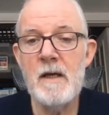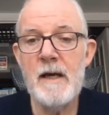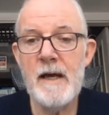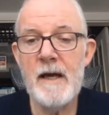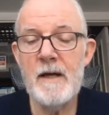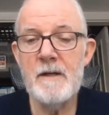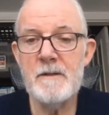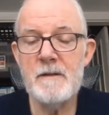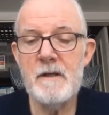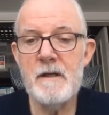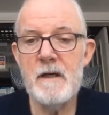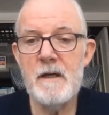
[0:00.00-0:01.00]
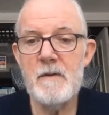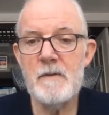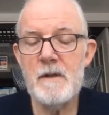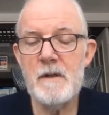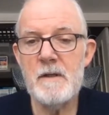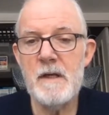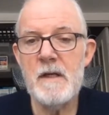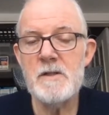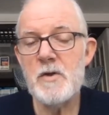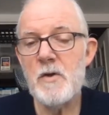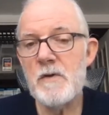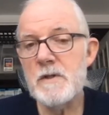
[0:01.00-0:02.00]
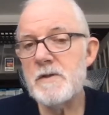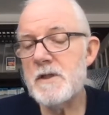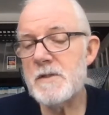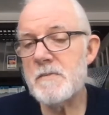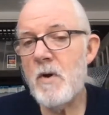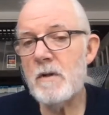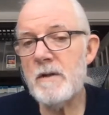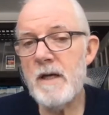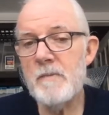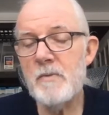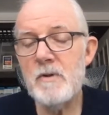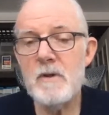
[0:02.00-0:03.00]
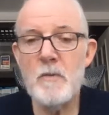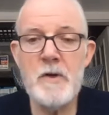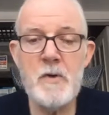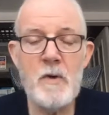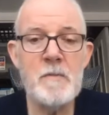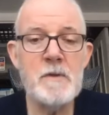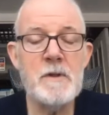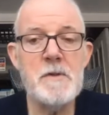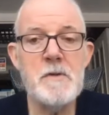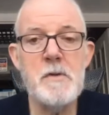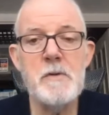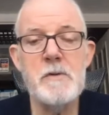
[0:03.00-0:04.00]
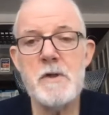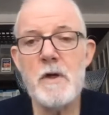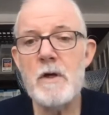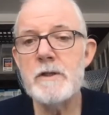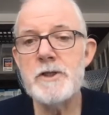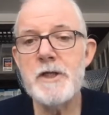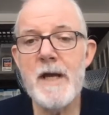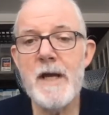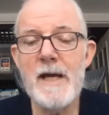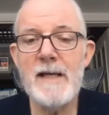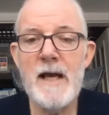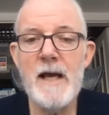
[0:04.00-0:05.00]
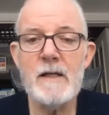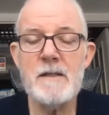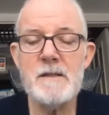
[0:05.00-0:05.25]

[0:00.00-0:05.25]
And uh, so the, the small cable that we normally use, RG8X,